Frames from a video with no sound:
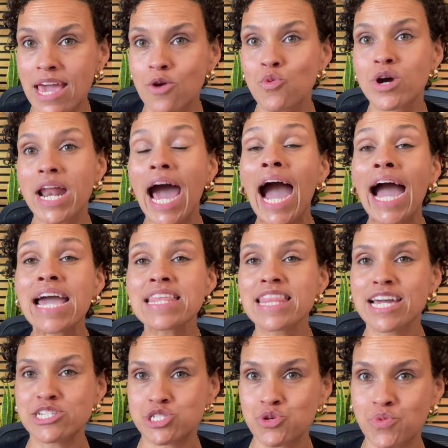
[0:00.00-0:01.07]
what I
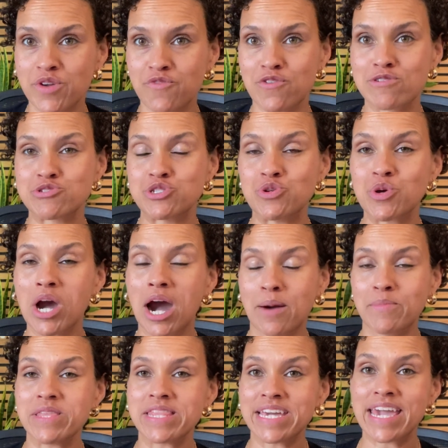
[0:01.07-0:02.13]
like to refer to
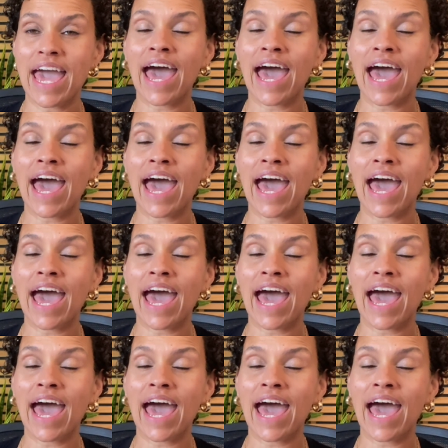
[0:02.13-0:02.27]
commonly